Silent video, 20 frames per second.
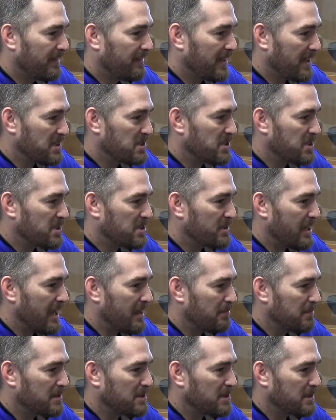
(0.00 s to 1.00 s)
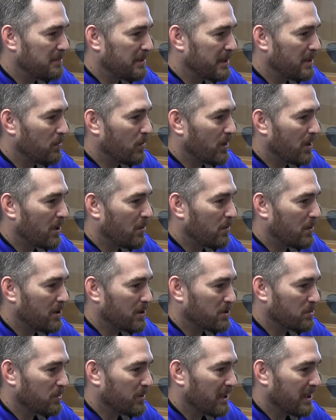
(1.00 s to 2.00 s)
That just happens to be where I
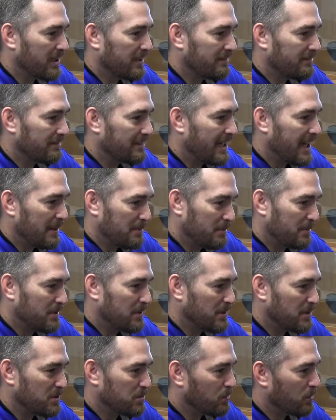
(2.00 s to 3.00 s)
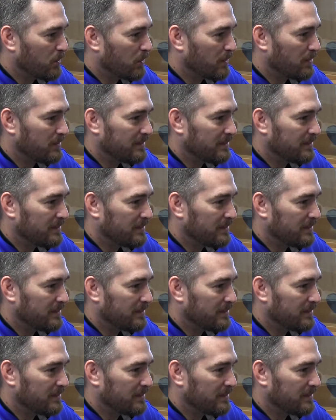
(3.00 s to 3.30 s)
was when I came to this world.